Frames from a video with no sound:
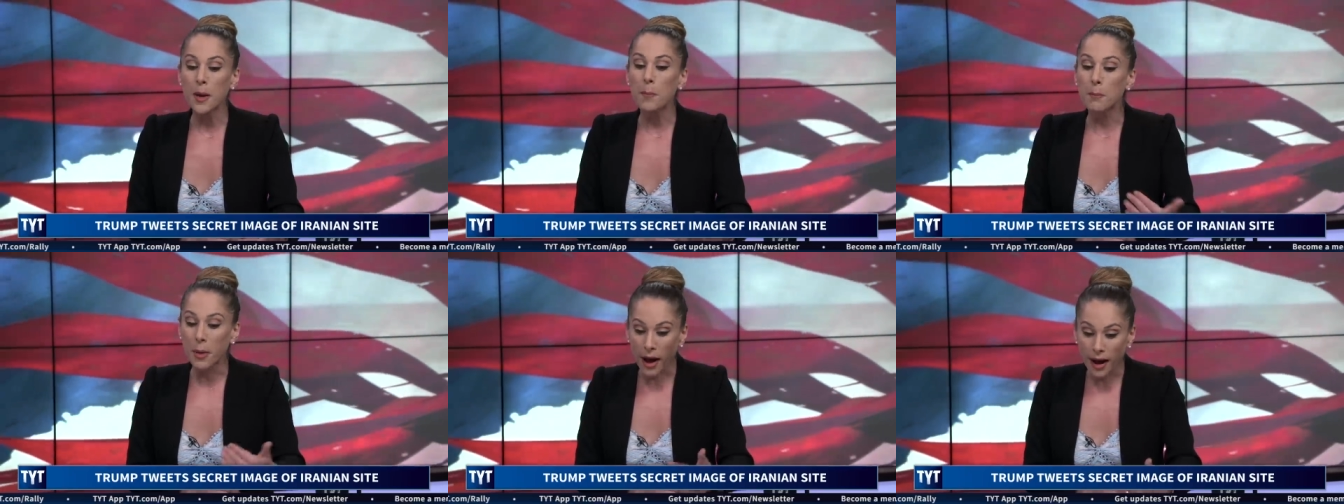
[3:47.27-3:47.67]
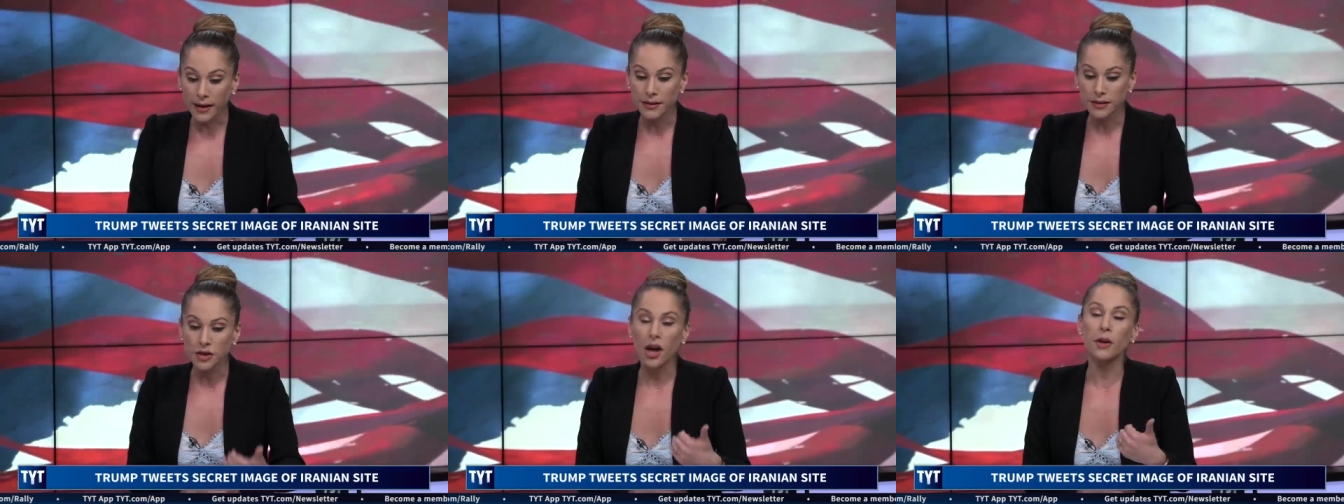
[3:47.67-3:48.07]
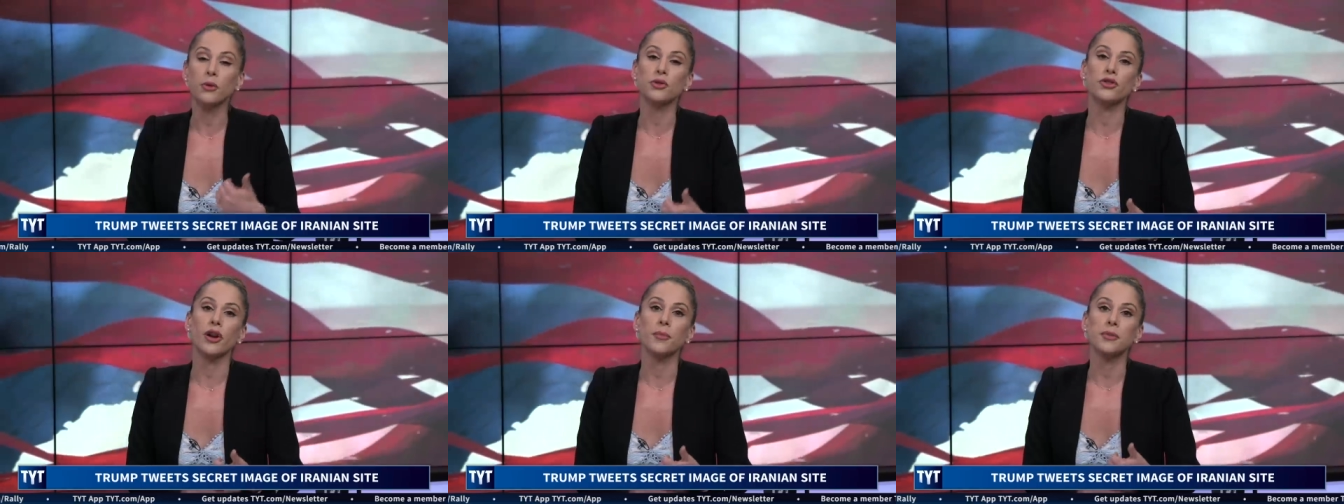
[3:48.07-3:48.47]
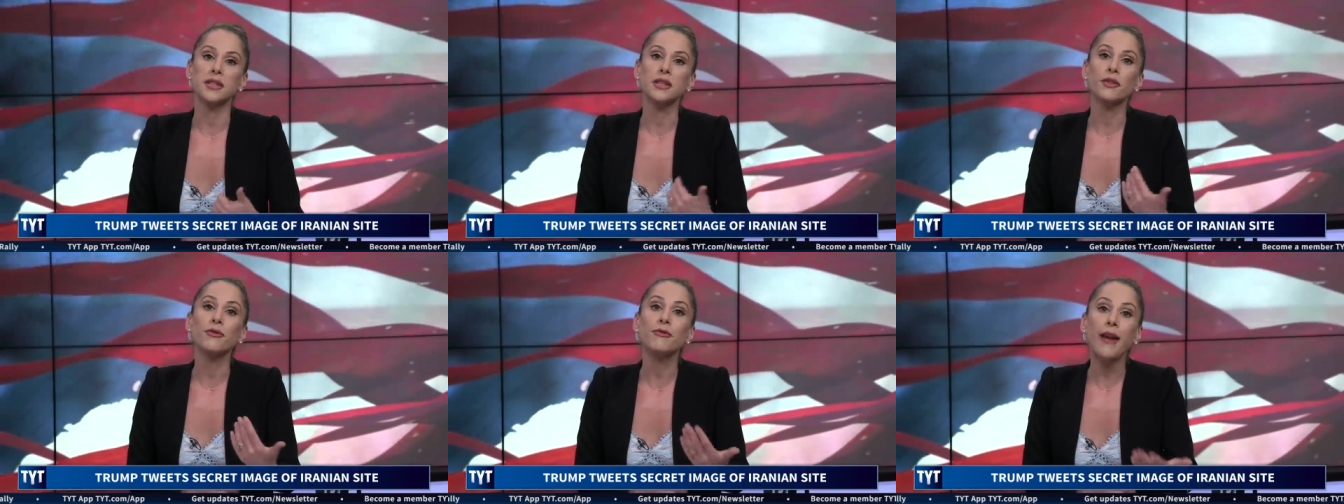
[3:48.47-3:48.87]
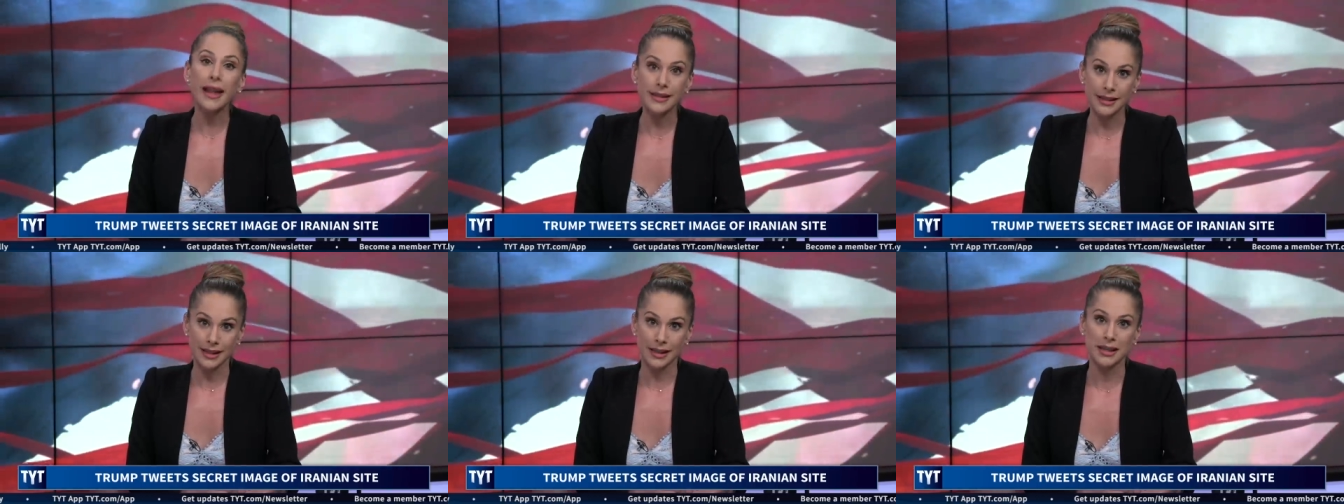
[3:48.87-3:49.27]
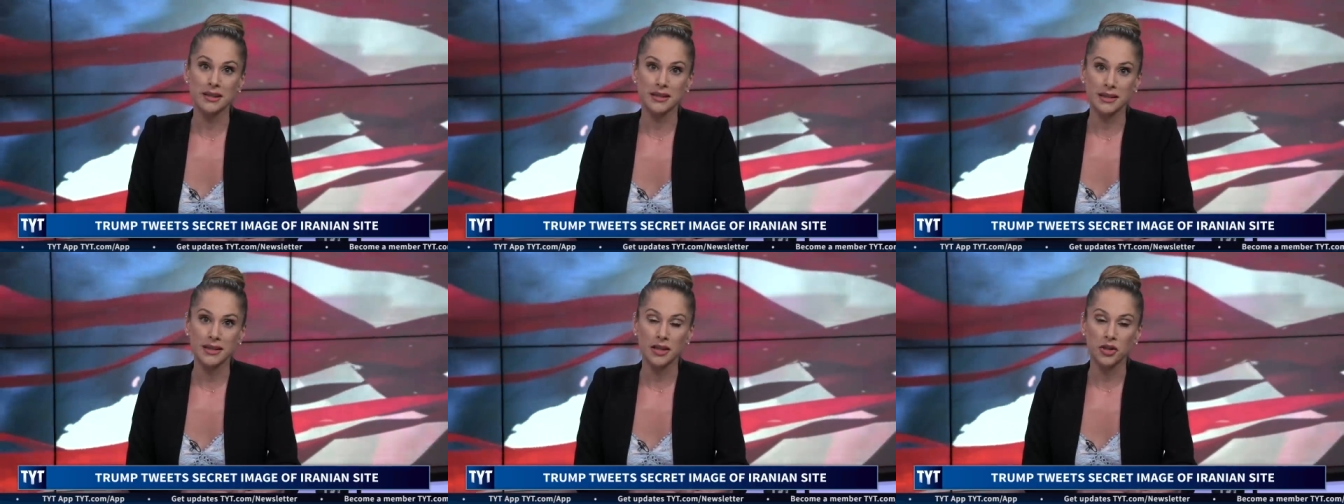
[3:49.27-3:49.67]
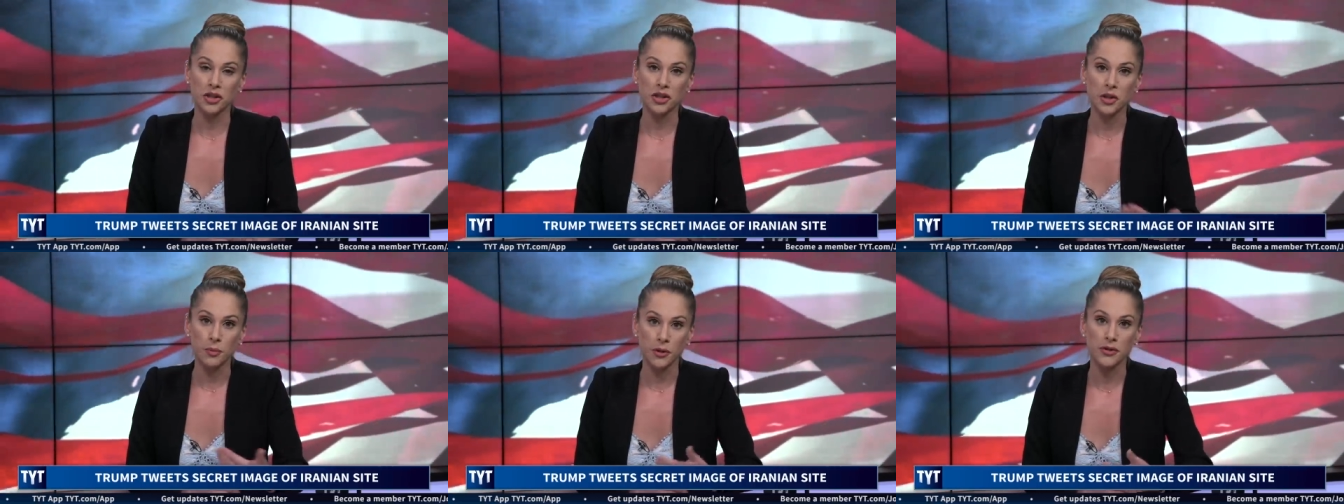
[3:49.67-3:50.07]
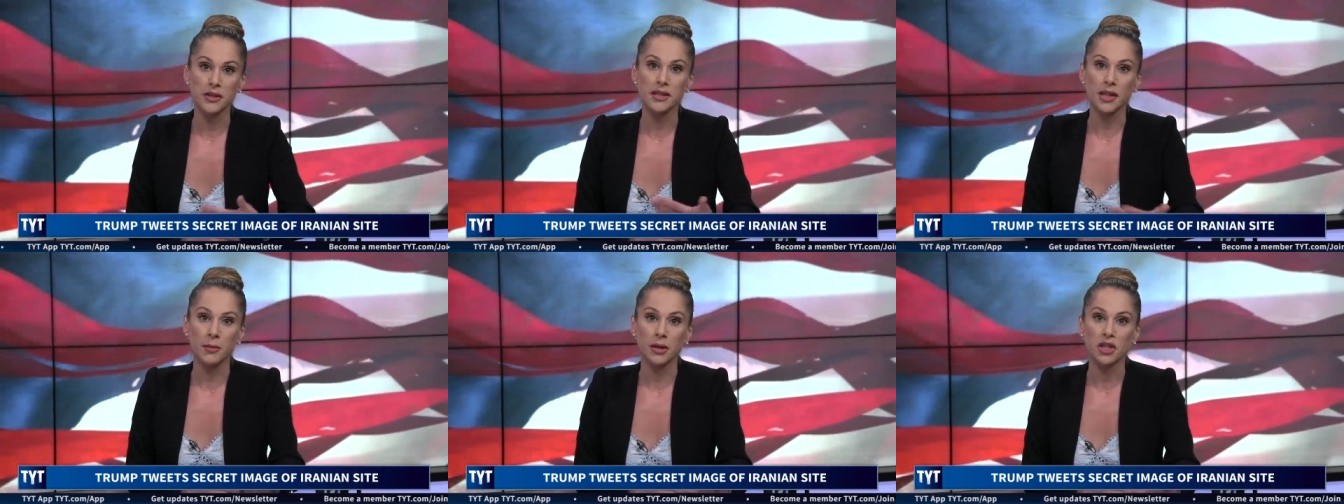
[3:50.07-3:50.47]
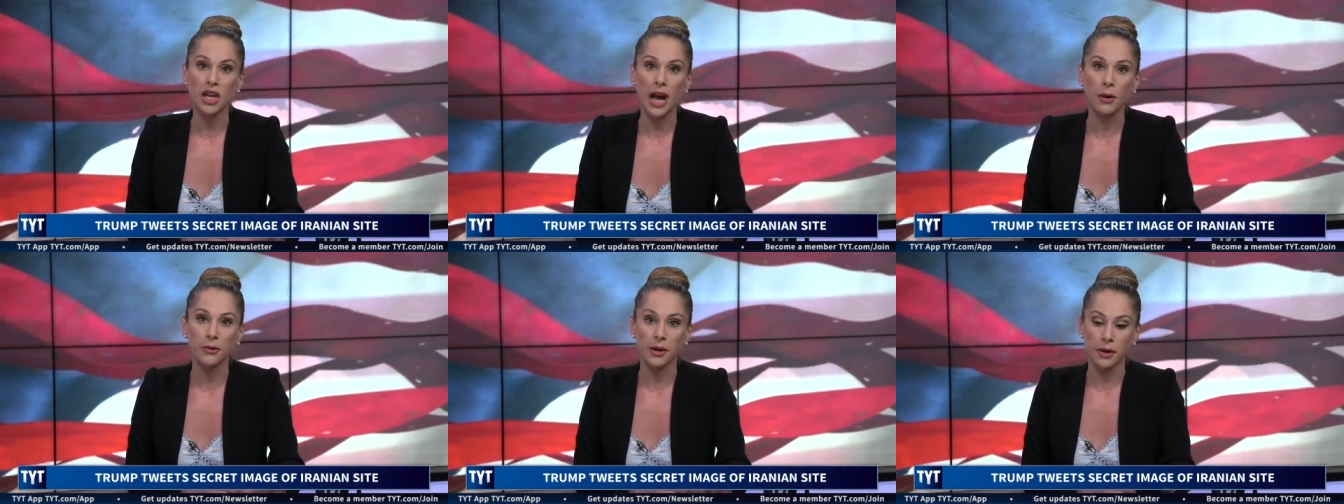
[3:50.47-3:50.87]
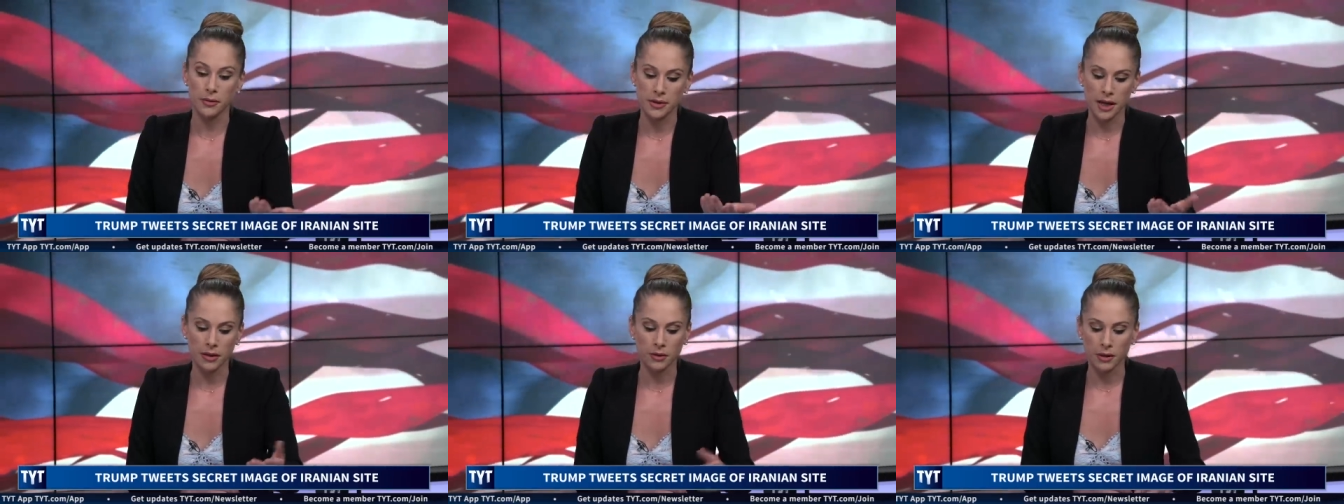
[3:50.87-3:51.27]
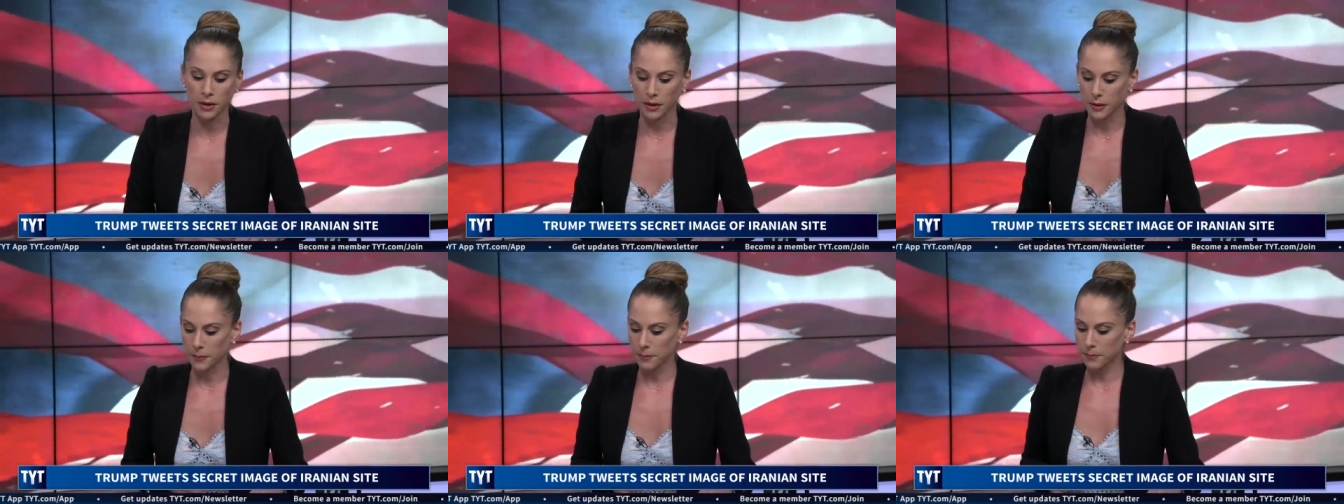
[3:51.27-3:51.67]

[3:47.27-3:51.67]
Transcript: But Donald Trump is defending his decision to put this image out there. Take a look.